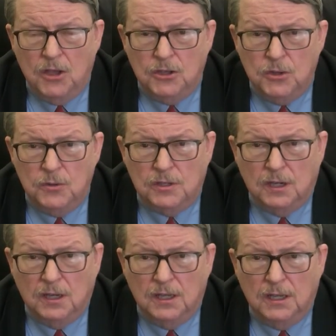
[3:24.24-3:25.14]

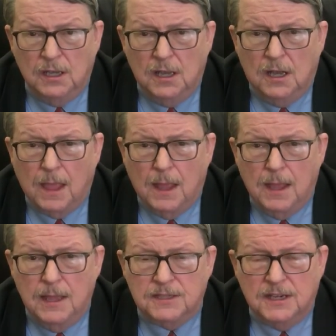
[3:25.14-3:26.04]
Usually,
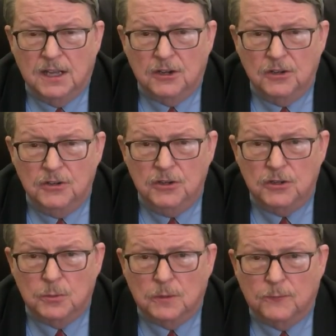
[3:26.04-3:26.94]
it's not
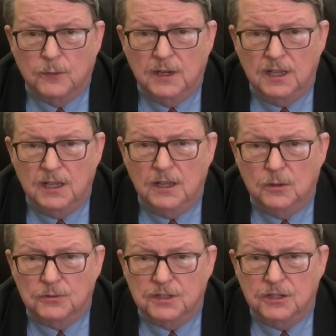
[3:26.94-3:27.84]
unusual for an
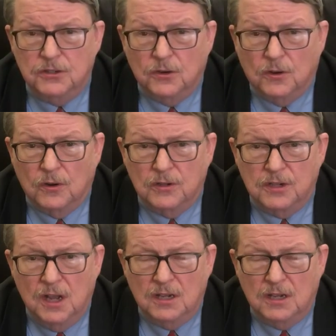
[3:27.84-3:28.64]
EEOC charge